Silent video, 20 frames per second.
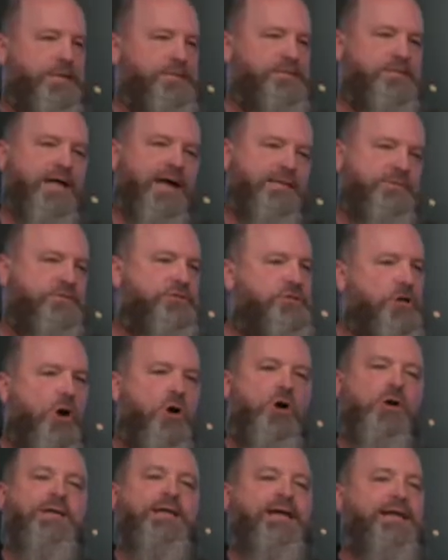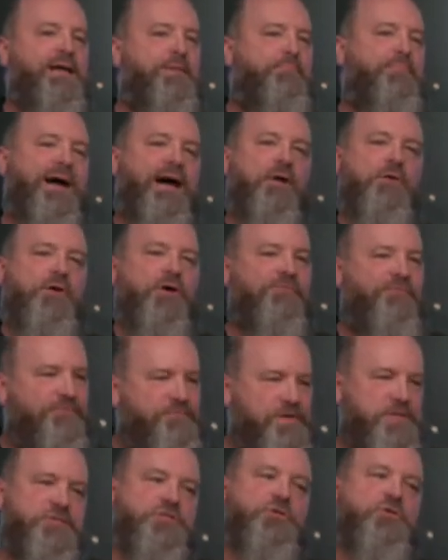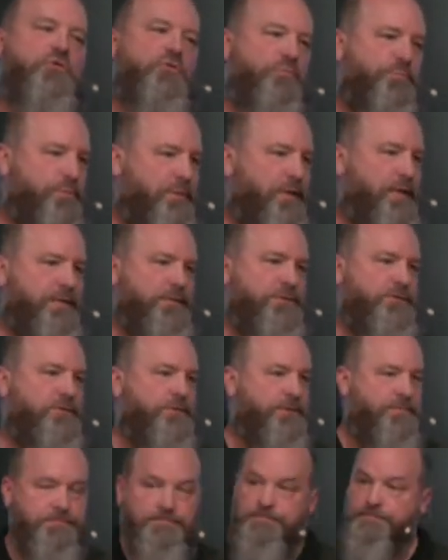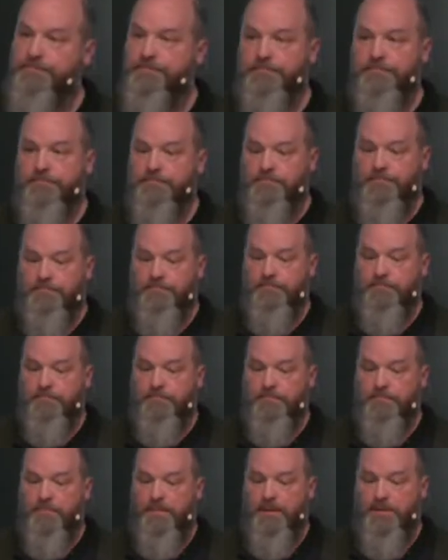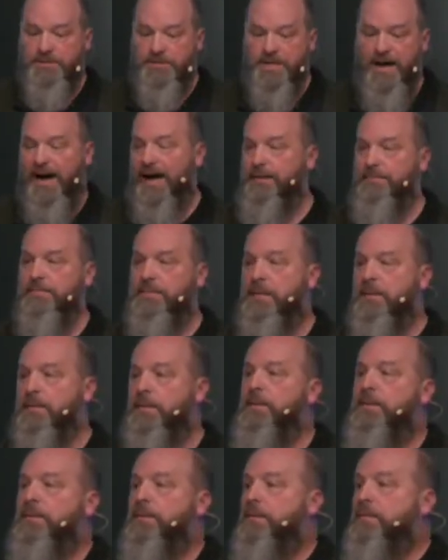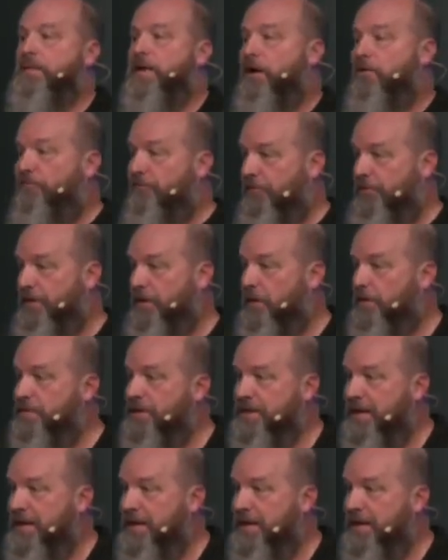he's not talking about a physical place. He's not. Now, for them in